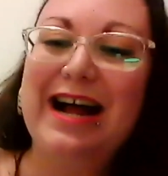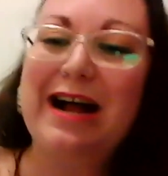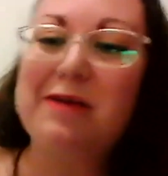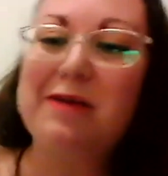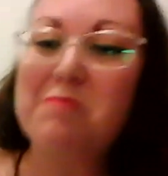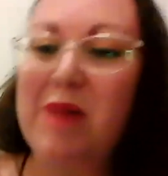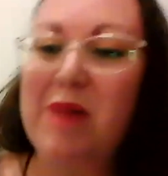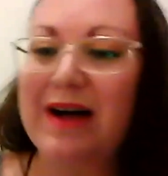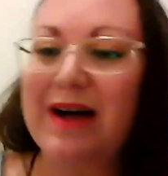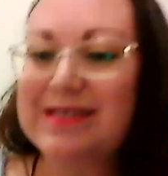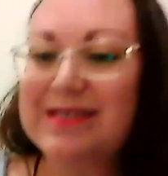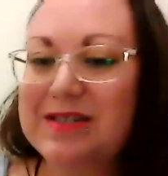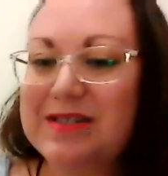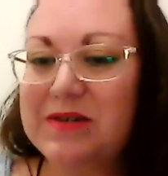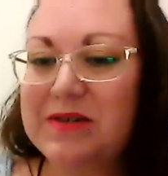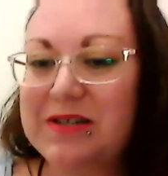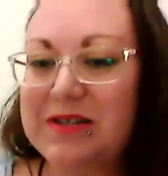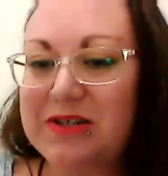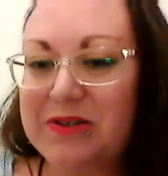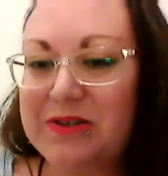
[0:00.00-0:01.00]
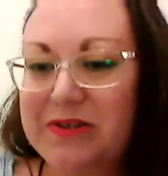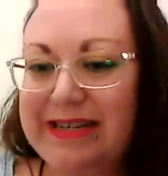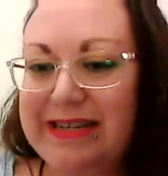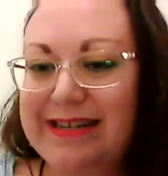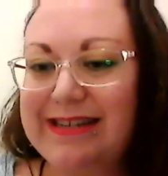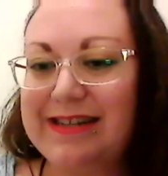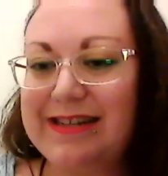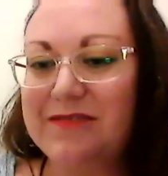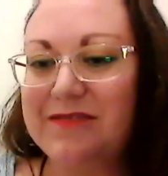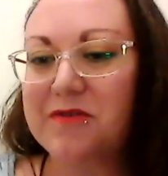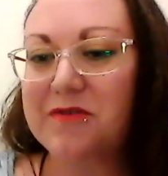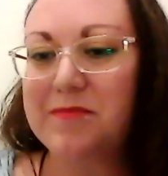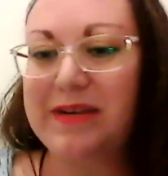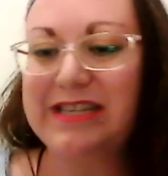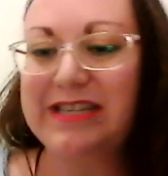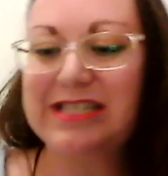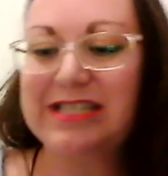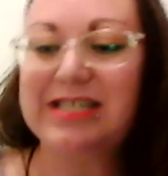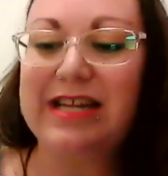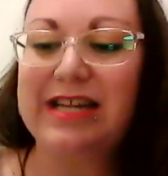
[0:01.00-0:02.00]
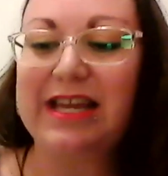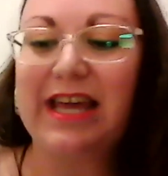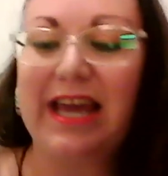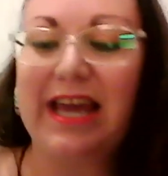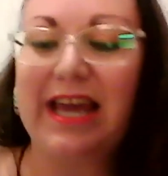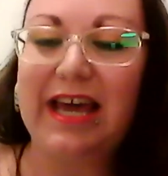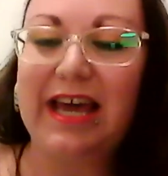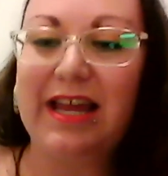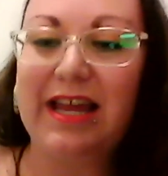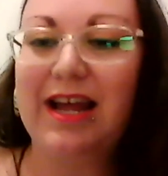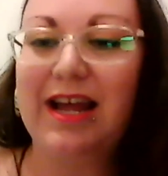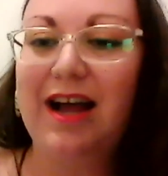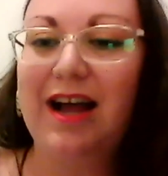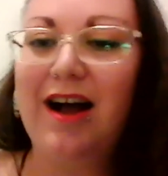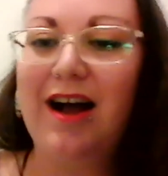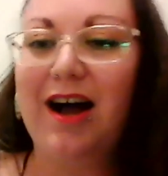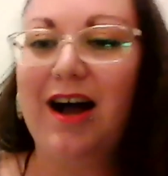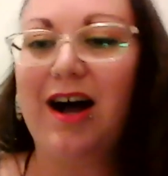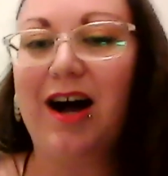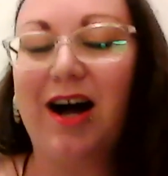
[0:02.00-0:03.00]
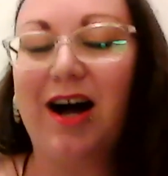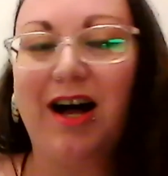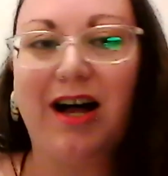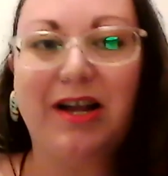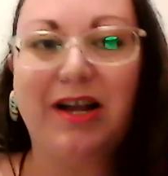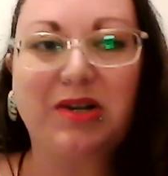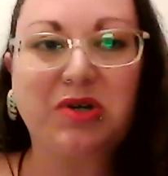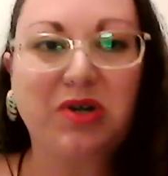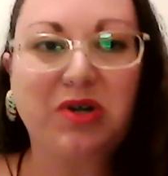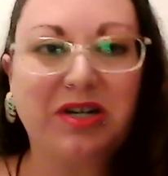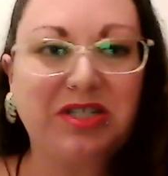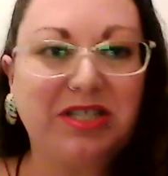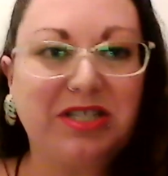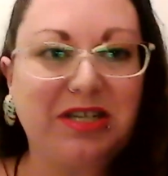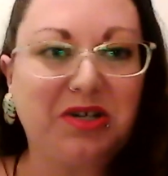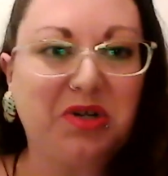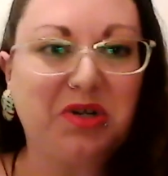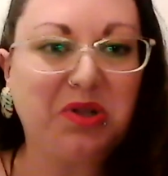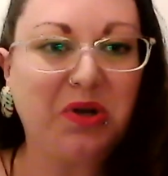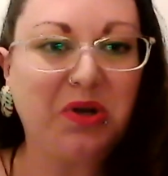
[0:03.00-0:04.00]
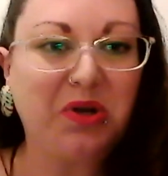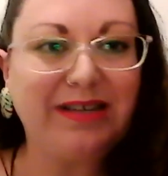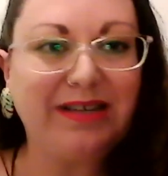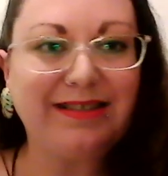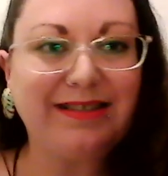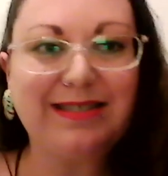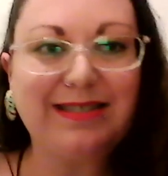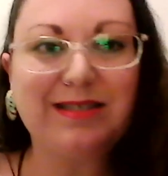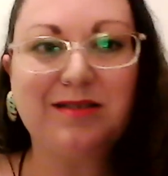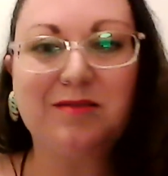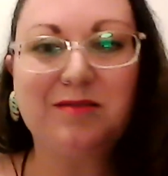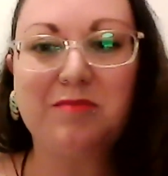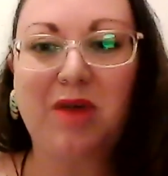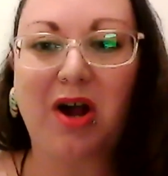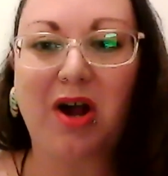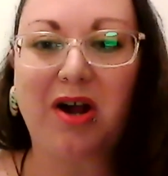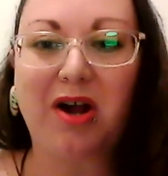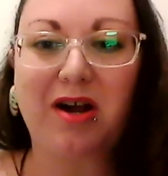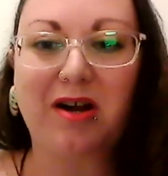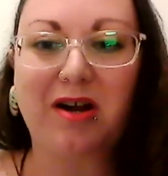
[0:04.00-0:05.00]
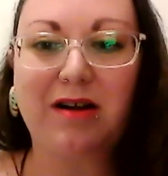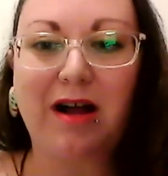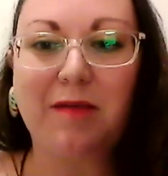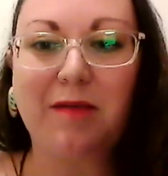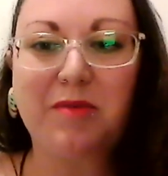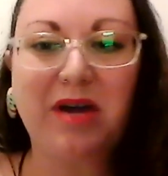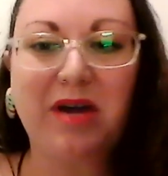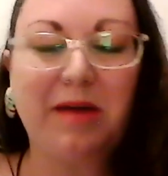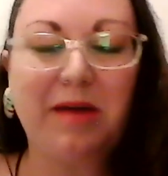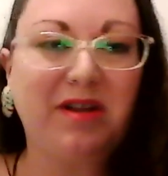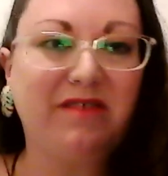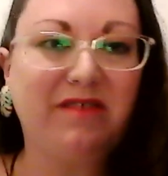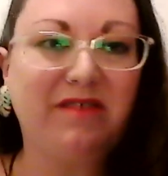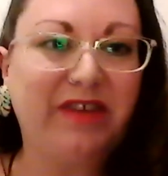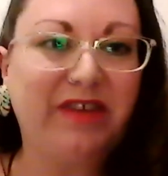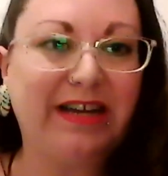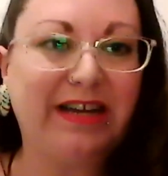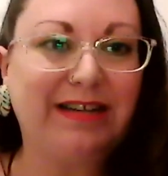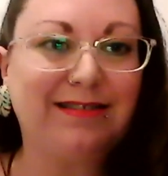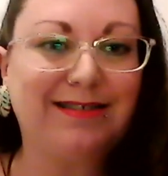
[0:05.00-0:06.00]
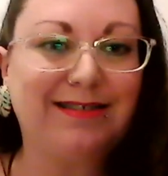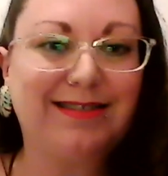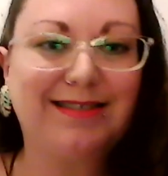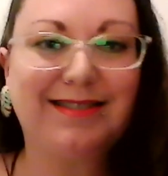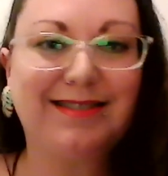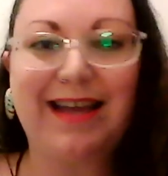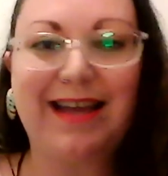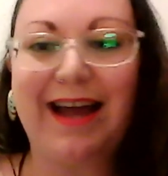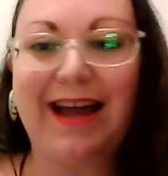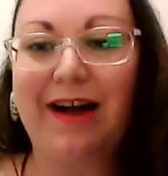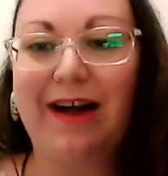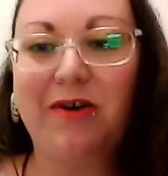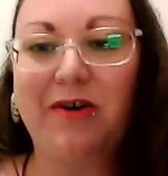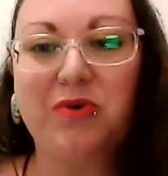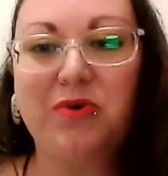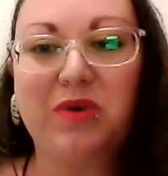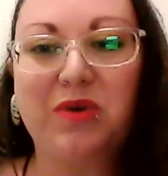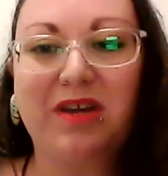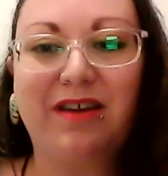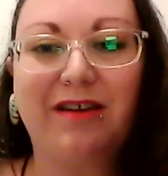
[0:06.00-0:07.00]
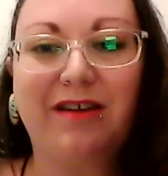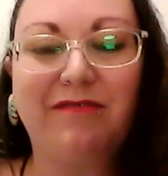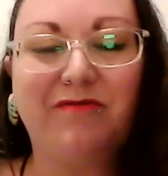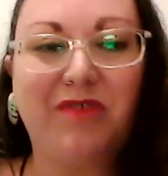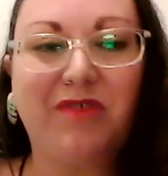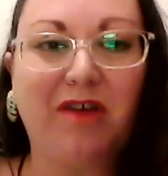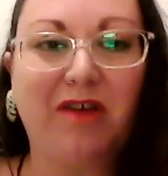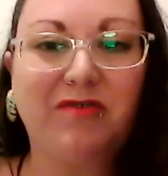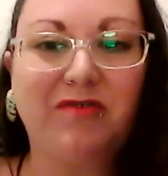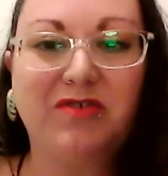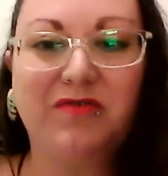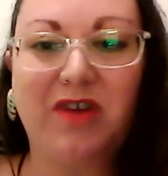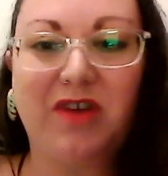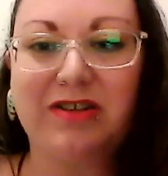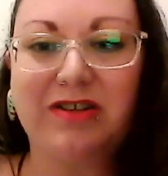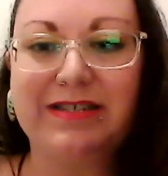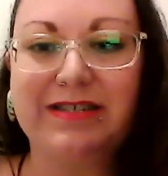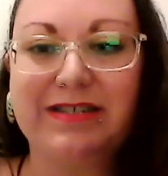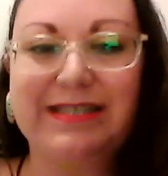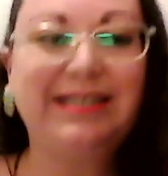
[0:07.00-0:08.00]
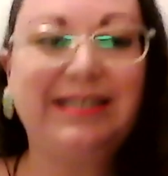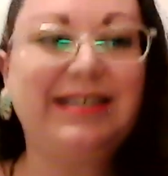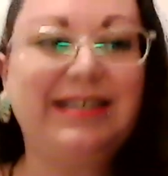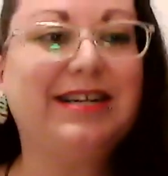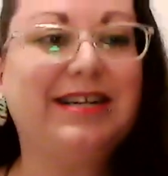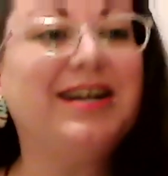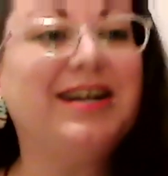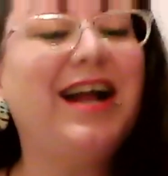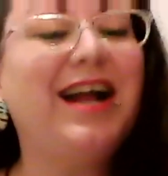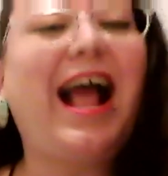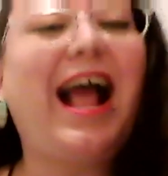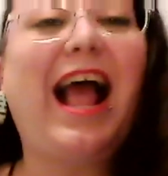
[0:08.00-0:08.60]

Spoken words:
I'm also including information again on Crushing Colonialism, our upcoming events, how you can get involved to volunteer.